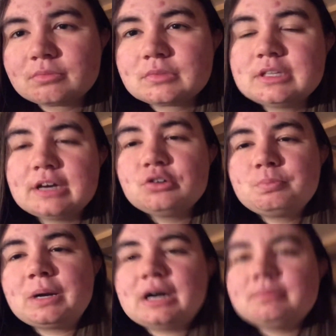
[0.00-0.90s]
health
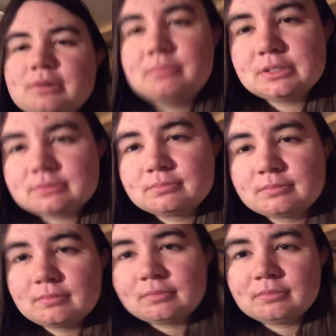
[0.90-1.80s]
problems.
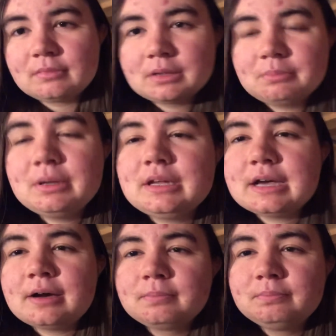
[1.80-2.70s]
But yeah,